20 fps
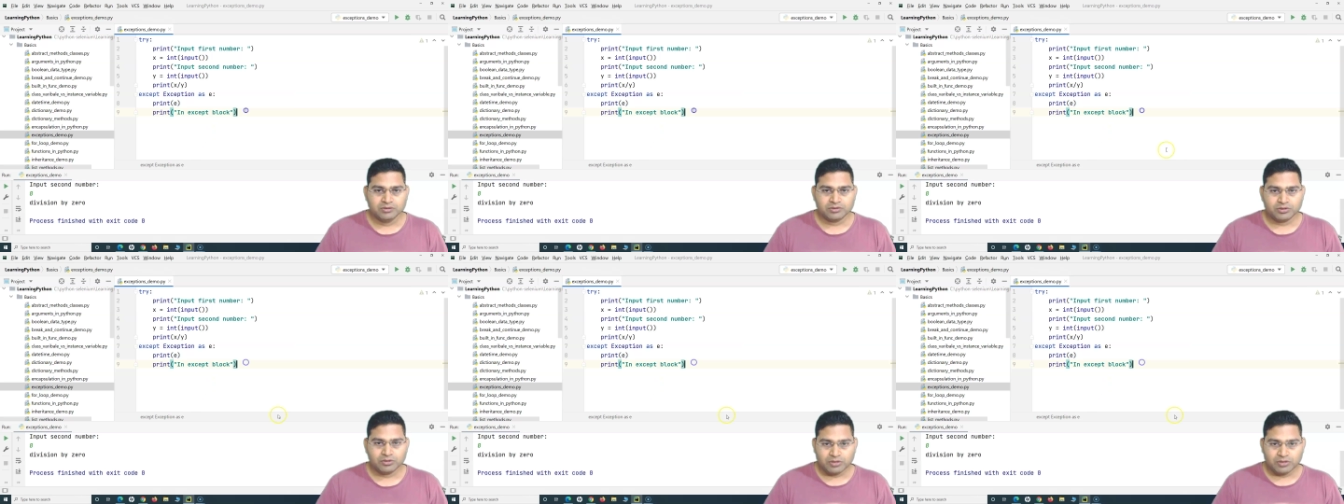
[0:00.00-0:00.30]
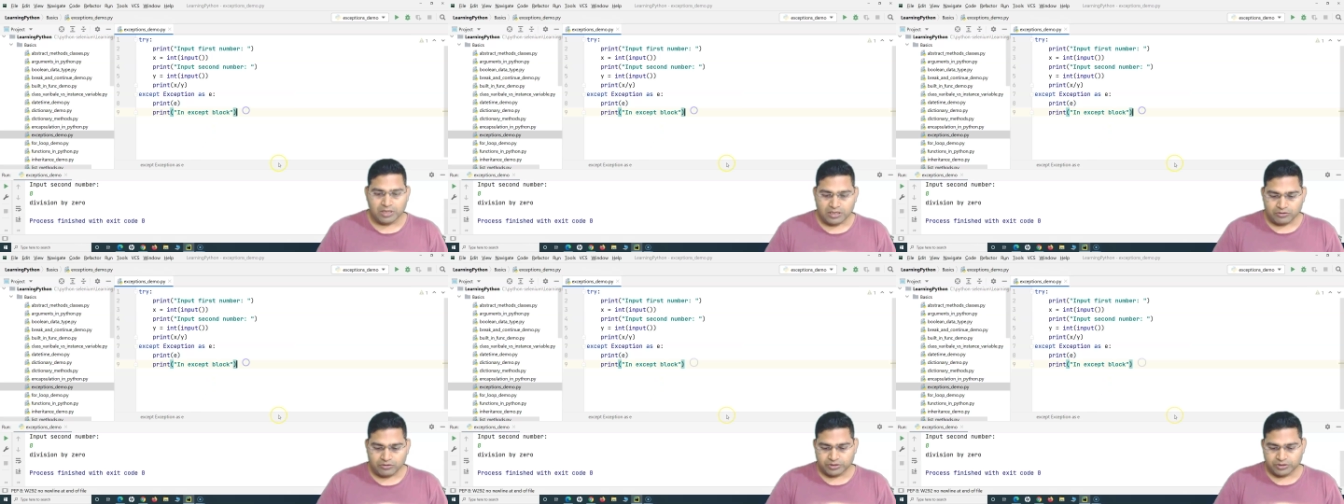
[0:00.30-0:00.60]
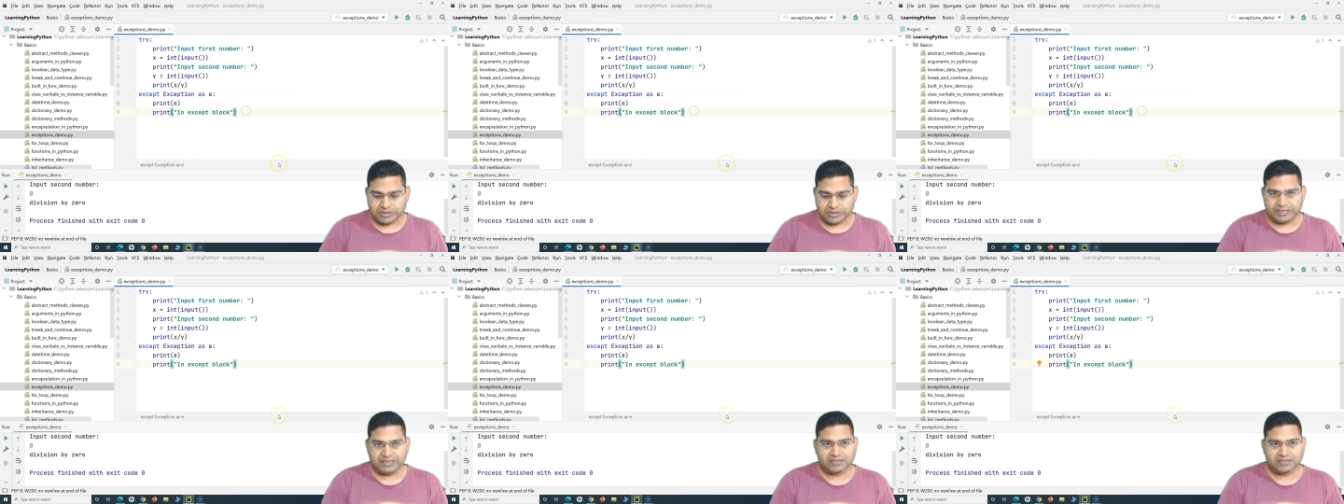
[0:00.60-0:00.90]
So now
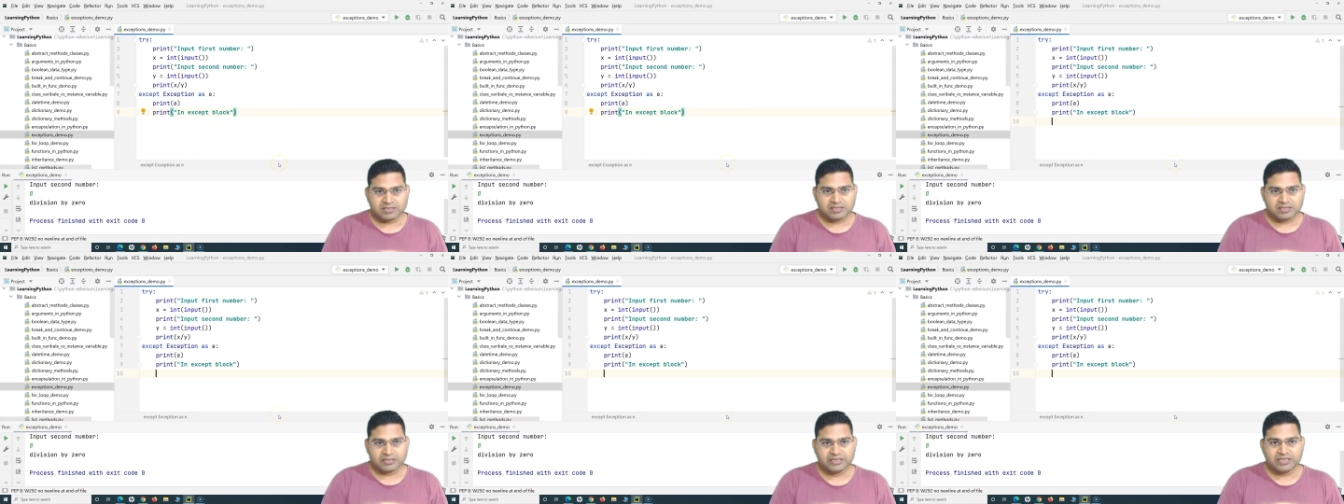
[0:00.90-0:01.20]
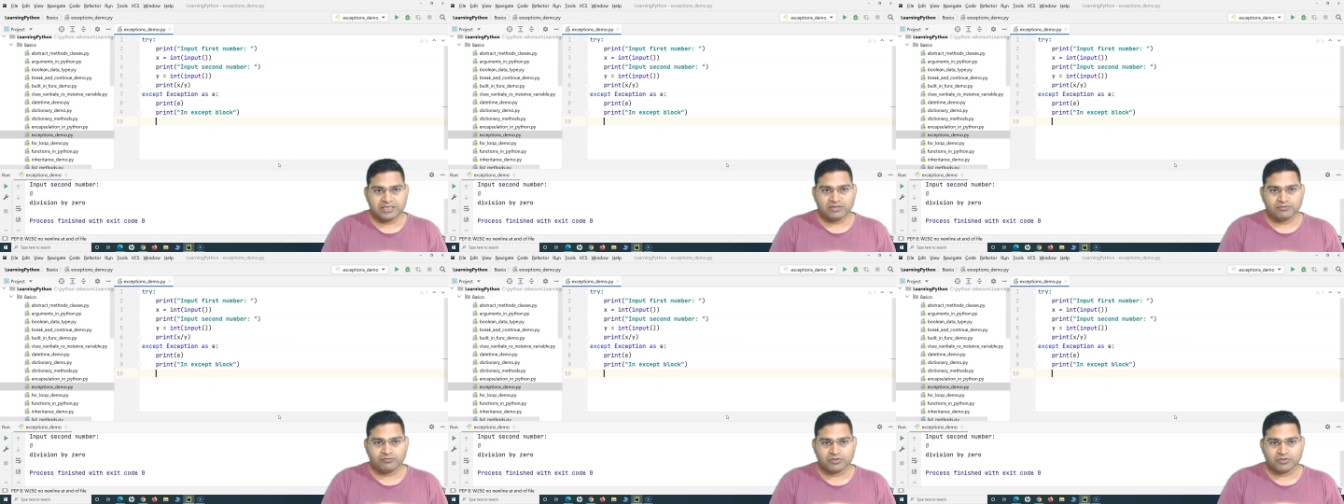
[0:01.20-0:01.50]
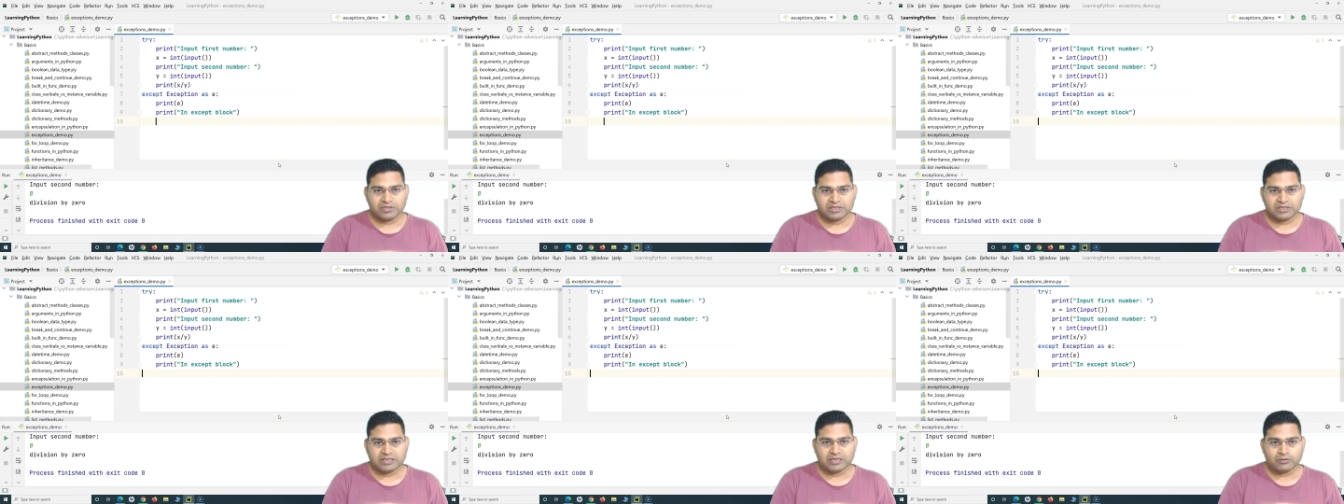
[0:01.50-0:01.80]
the next
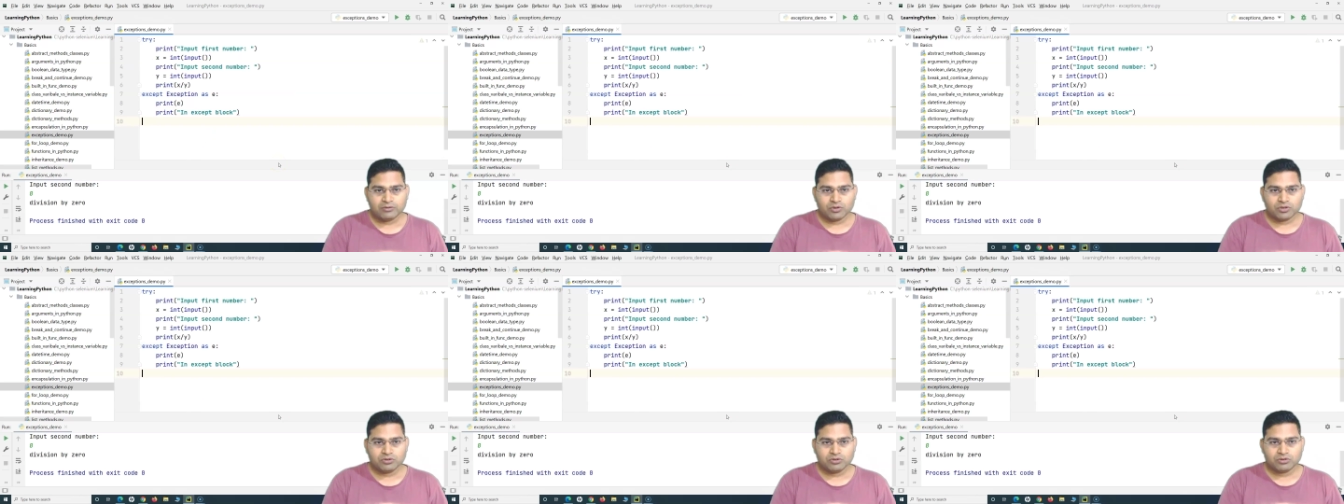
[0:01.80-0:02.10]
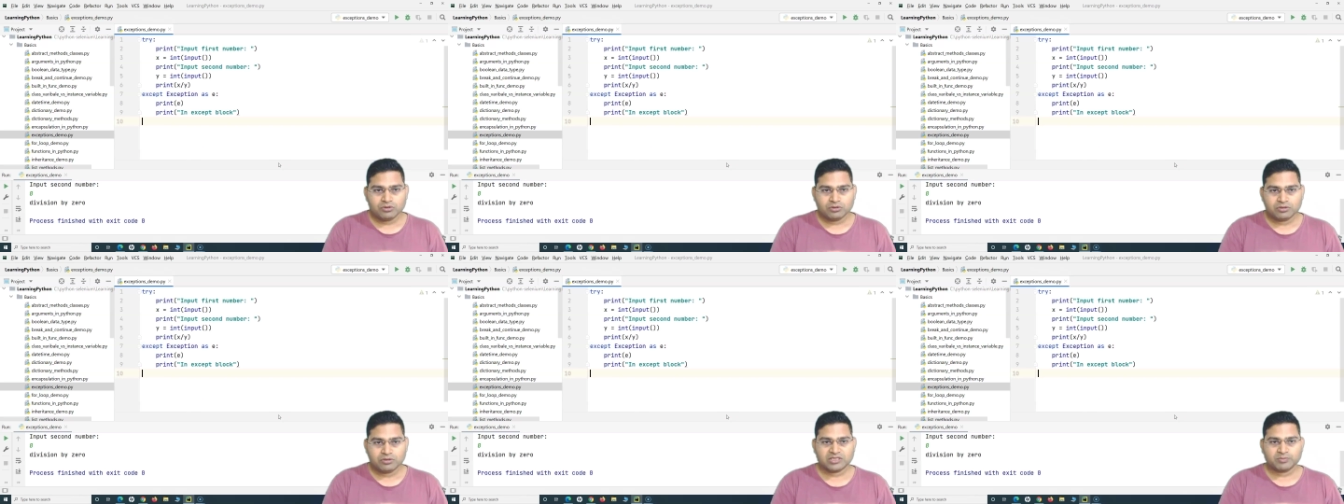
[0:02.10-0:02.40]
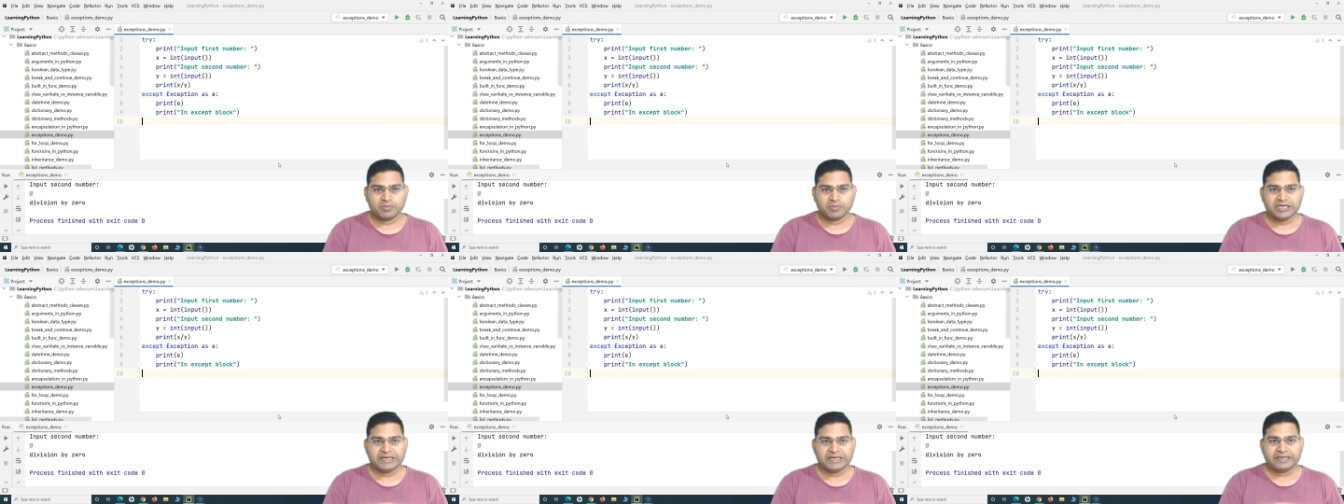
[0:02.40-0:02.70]
keyword that I want to
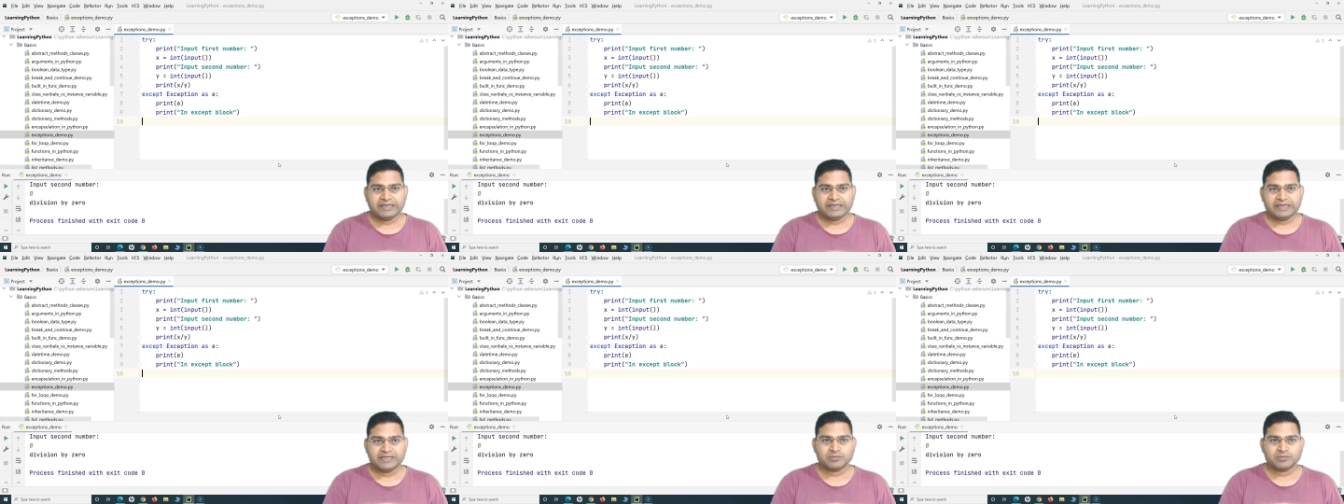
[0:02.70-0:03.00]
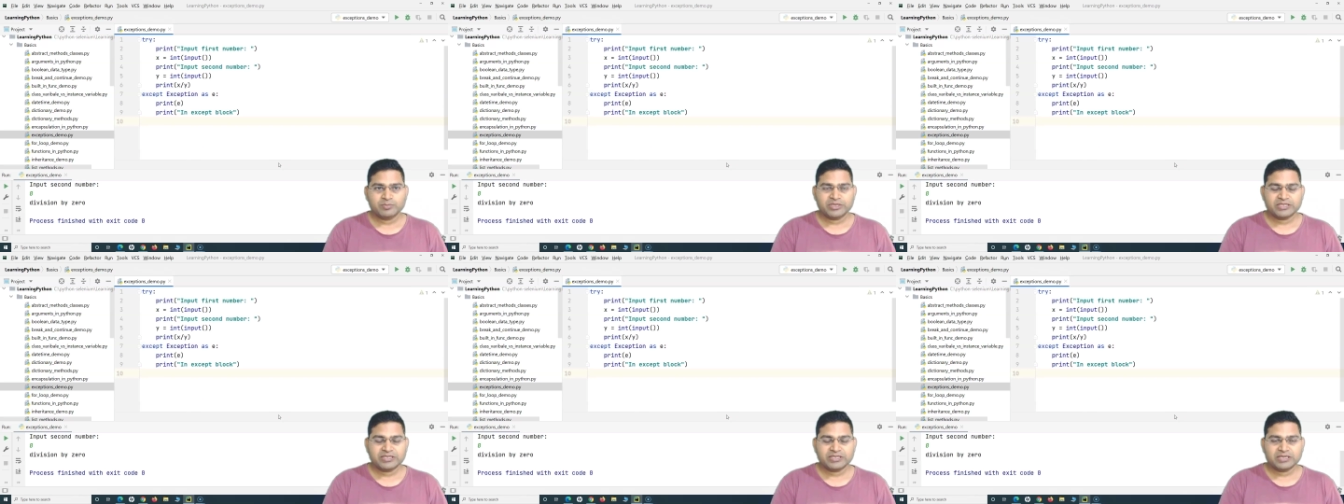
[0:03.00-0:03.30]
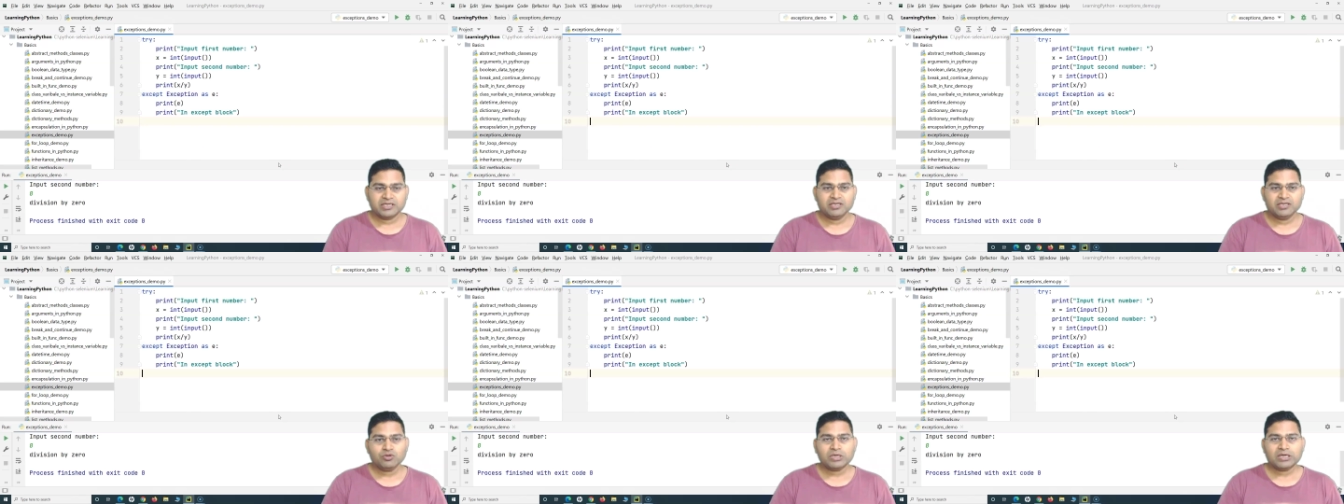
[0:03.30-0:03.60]
explain is
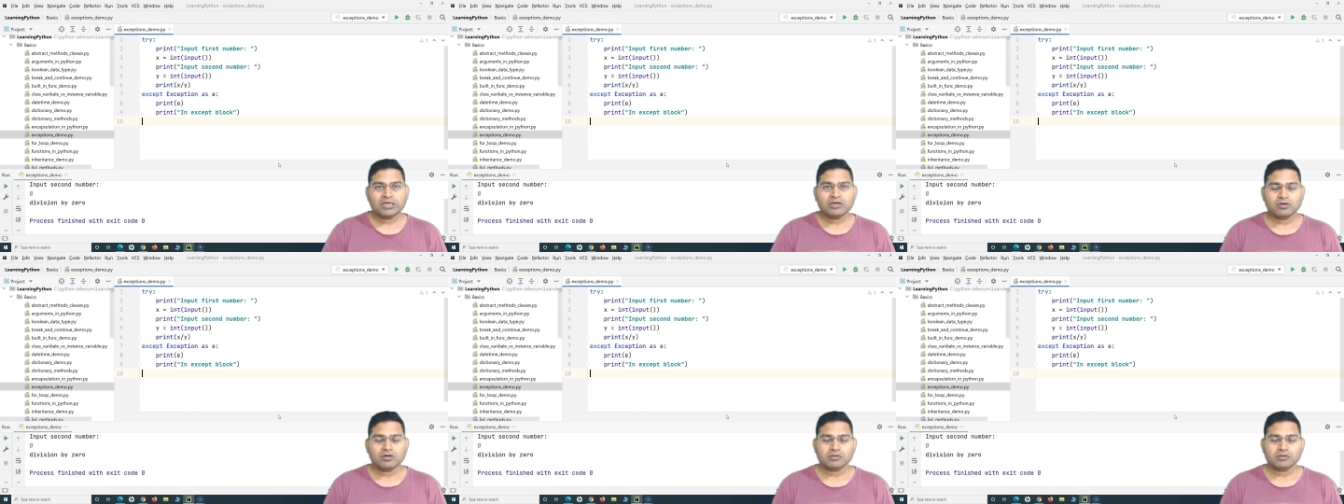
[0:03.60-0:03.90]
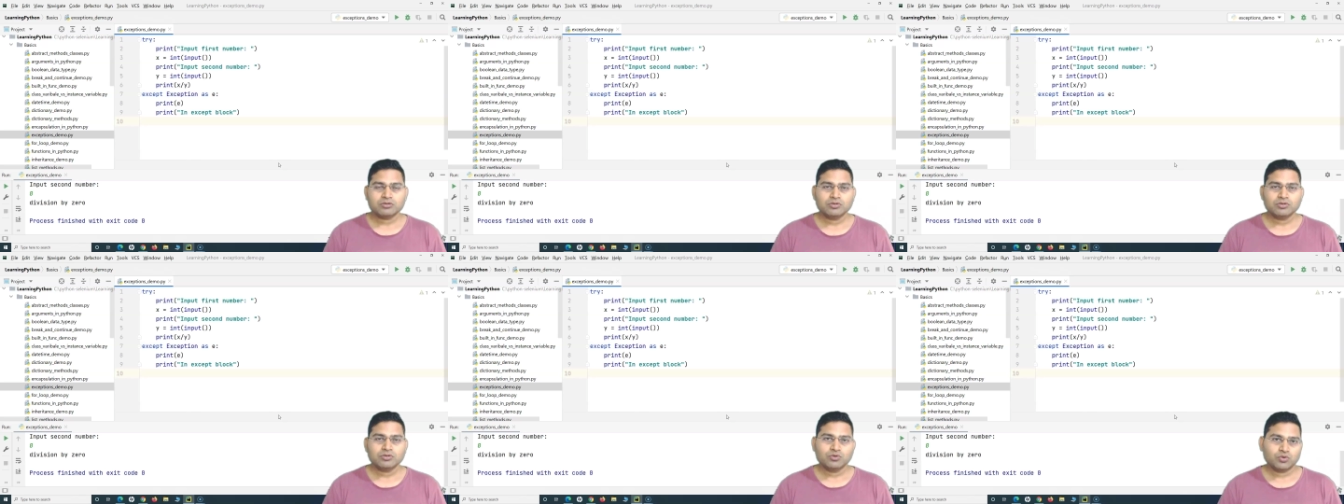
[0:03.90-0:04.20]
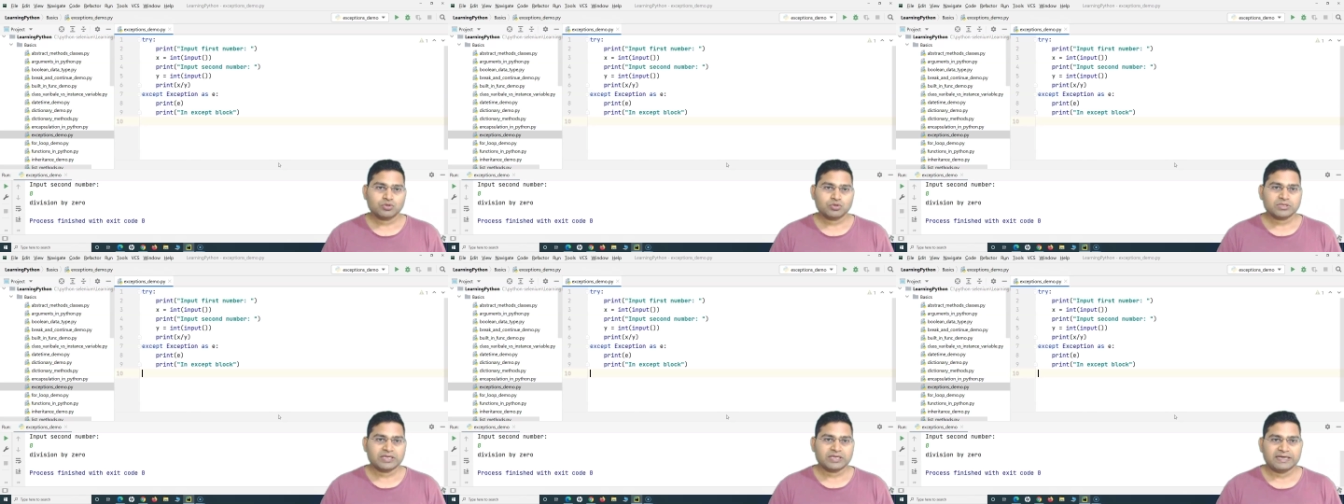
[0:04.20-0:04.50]
basically you can also
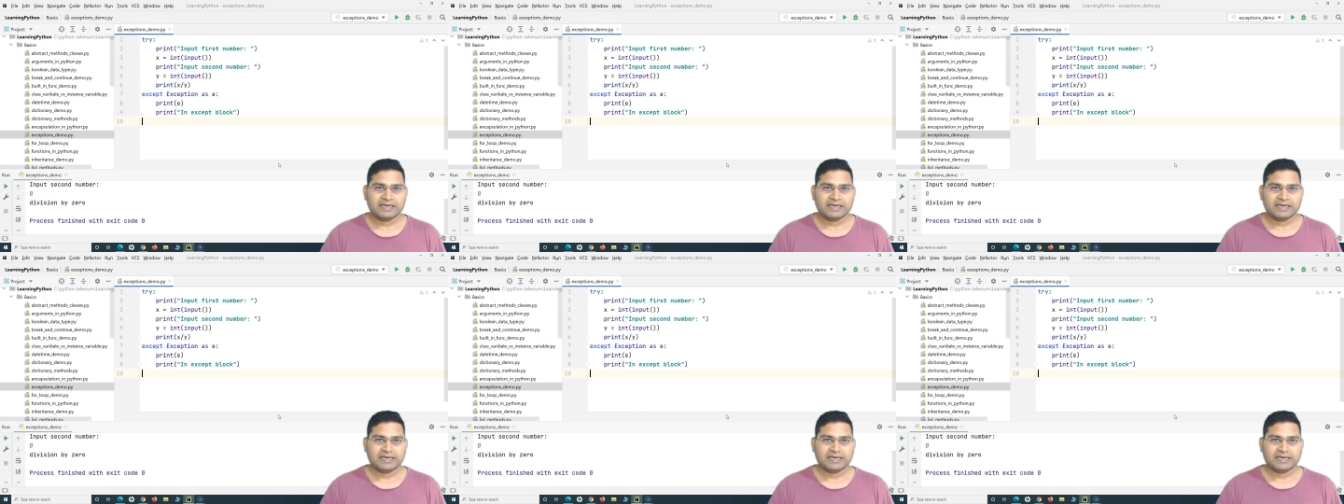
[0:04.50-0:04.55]
use